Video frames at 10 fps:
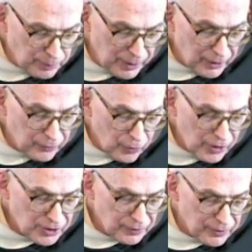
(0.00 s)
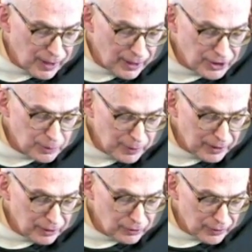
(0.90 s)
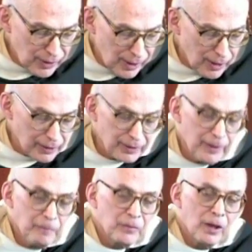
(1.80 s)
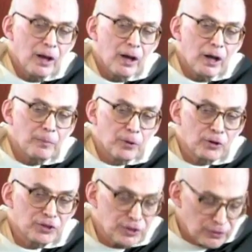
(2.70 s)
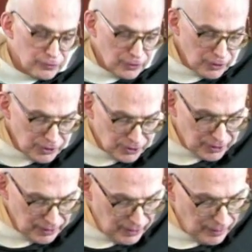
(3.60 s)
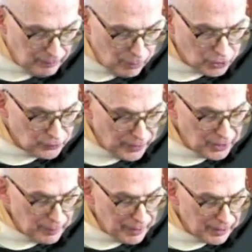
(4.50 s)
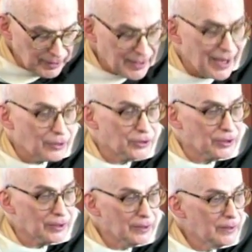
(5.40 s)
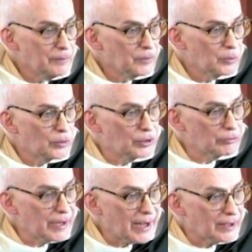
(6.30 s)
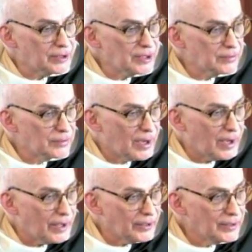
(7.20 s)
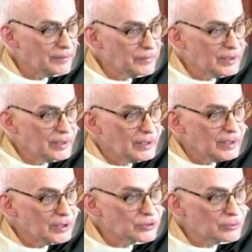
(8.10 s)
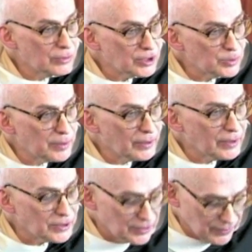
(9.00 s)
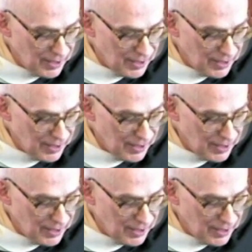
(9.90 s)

to be the voice of God speaking to the heart, a person's first, most fundamental encounter with the reality of God is through the experience of